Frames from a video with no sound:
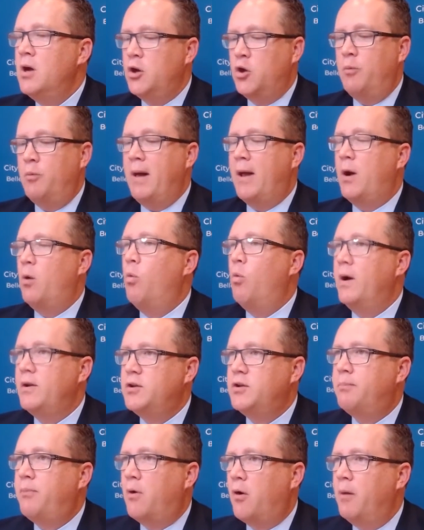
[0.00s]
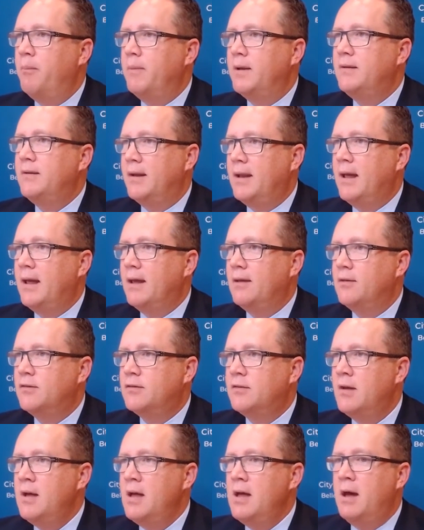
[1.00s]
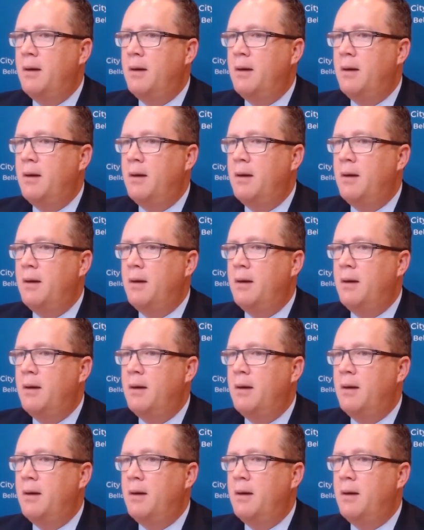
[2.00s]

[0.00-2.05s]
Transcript: no matter what department it is.